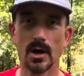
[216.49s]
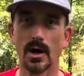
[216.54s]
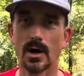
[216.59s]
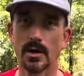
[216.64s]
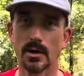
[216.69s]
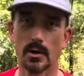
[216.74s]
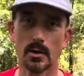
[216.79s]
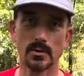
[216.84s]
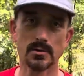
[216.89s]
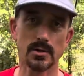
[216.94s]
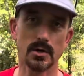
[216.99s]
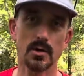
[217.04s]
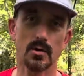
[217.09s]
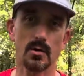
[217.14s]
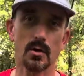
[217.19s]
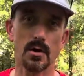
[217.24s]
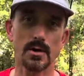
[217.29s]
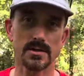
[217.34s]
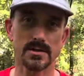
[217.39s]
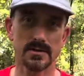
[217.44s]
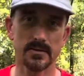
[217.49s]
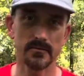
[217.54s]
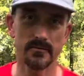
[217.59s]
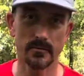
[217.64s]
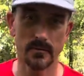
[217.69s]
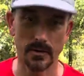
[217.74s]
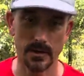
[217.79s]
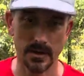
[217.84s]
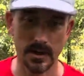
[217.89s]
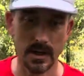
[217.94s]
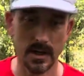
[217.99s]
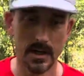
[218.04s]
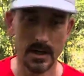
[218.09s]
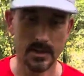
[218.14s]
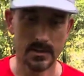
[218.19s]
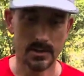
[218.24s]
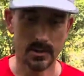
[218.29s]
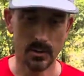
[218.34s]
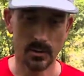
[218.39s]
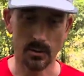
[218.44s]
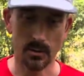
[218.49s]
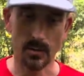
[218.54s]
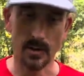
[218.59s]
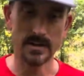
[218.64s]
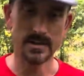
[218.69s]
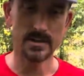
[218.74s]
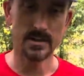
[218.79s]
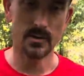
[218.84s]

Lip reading: that goes across the foot. So it runs